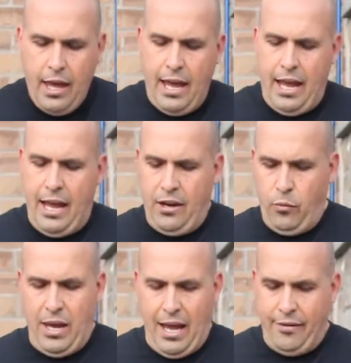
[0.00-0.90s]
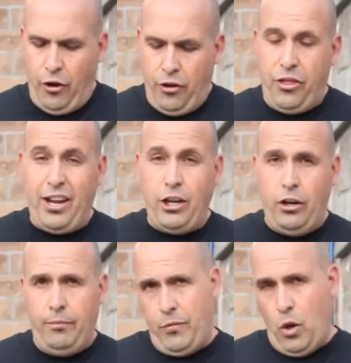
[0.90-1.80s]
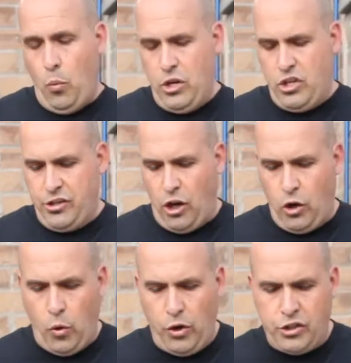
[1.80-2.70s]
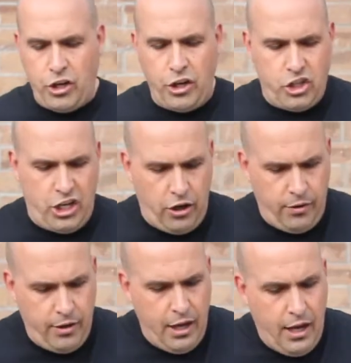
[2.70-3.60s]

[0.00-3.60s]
And we have our thickener, which is our cornstarch here.